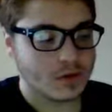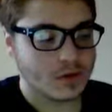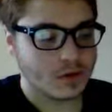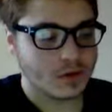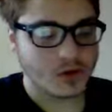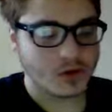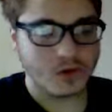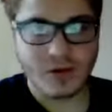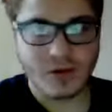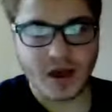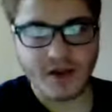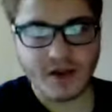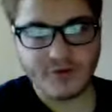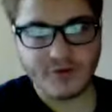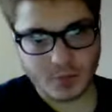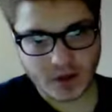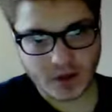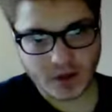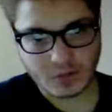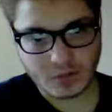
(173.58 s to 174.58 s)
You have
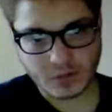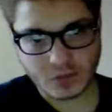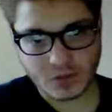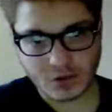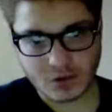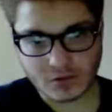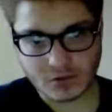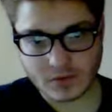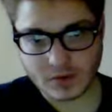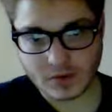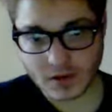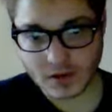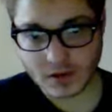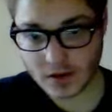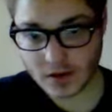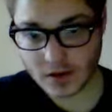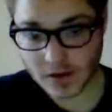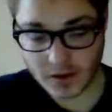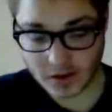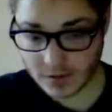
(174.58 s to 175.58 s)
people,
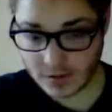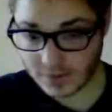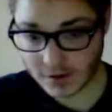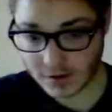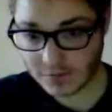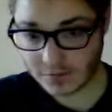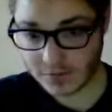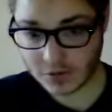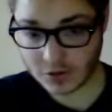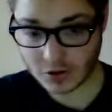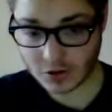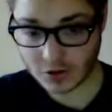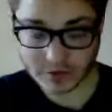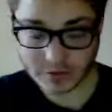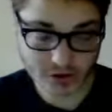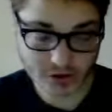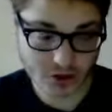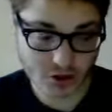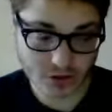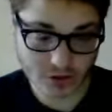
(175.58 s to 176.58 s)
even of
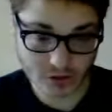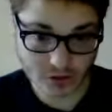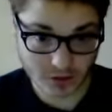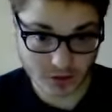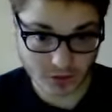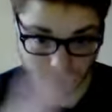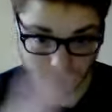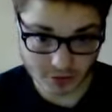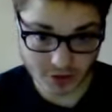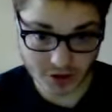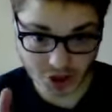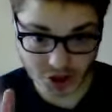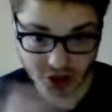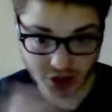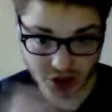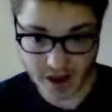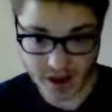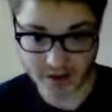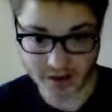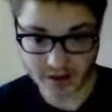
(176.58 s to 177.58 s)

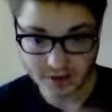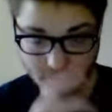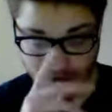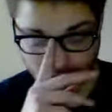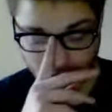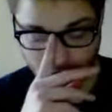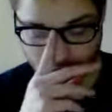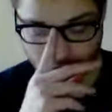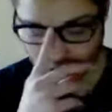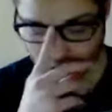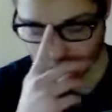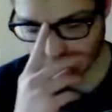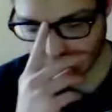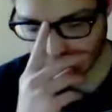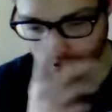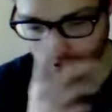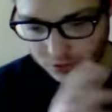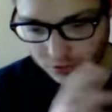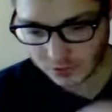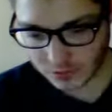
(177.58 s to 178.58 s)
Christianity religion,
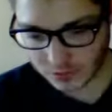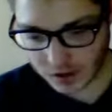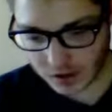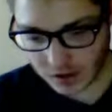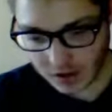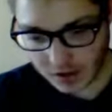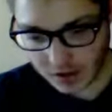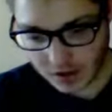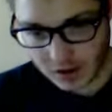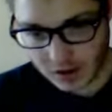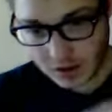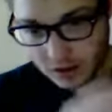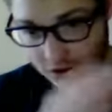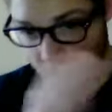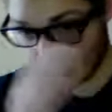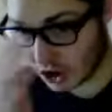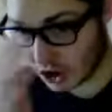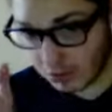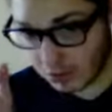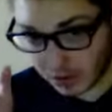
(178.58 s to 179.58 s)
who
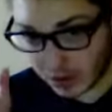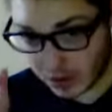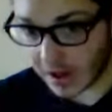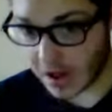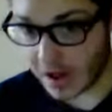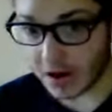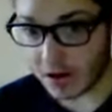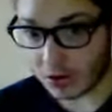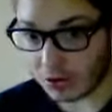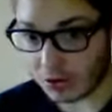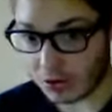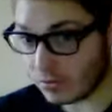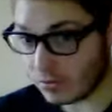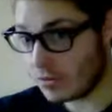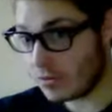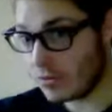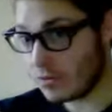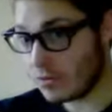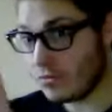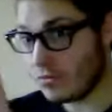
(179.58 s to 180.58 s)
don't care
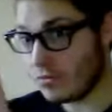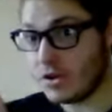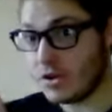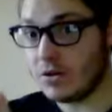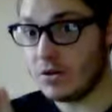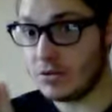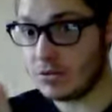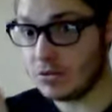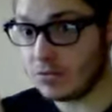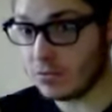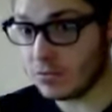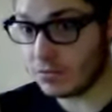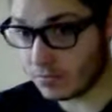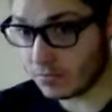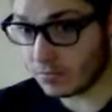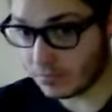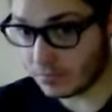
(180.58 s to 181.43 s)
what you